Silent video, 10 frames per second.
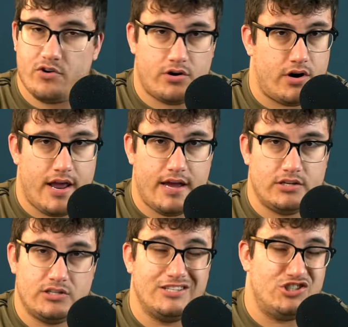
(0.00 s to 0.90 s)
for her
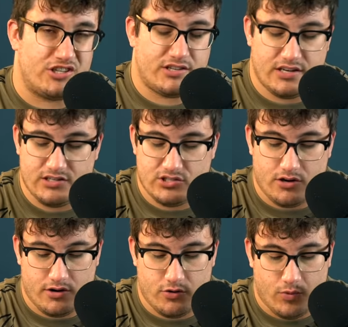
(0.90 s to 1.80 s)
age and just getting started.